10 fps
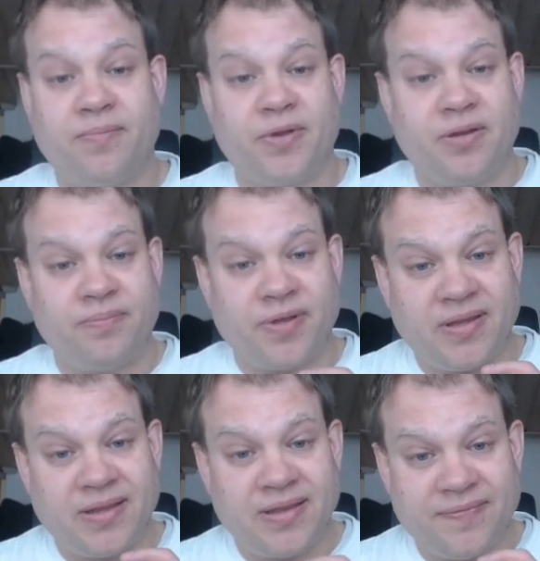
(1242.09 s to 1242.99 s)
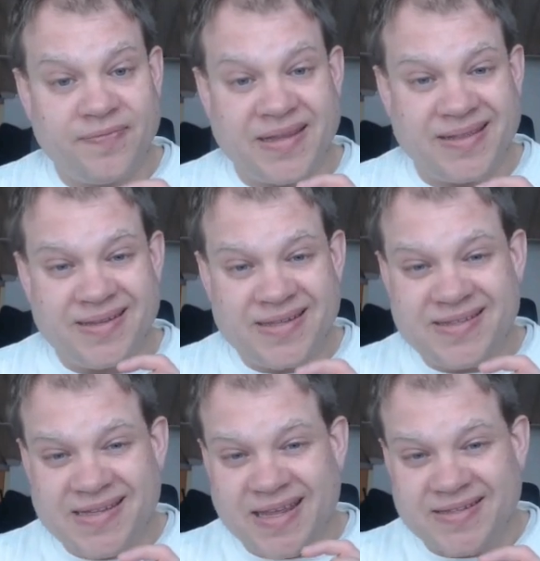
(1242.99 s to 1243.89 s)
But this
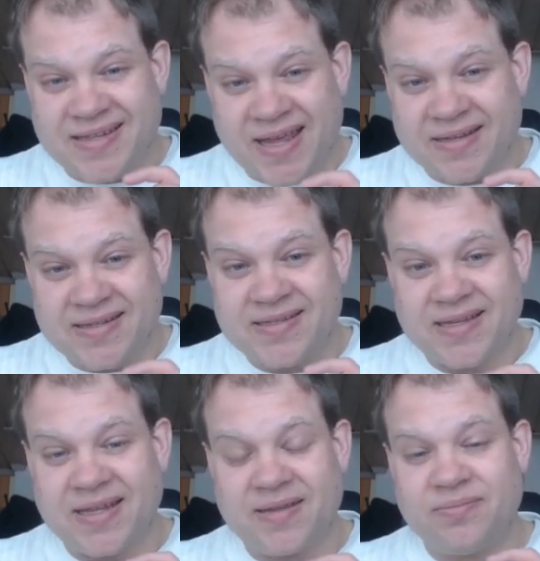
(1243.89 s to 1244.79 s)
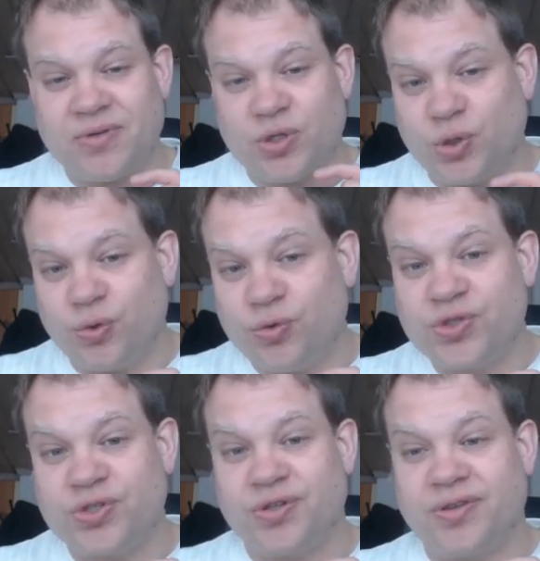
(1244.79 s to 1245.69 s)
is the exact same
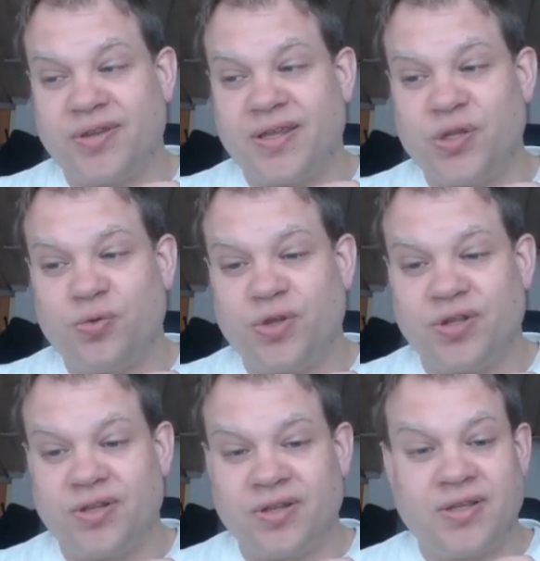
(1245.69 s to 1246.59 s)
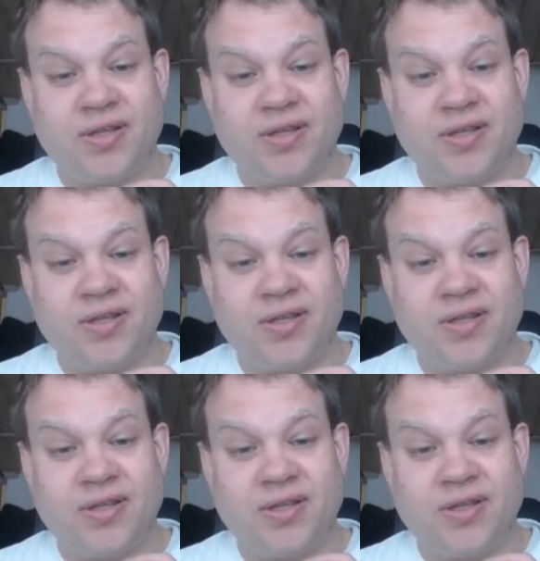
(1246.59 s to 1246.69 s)
illusion that you can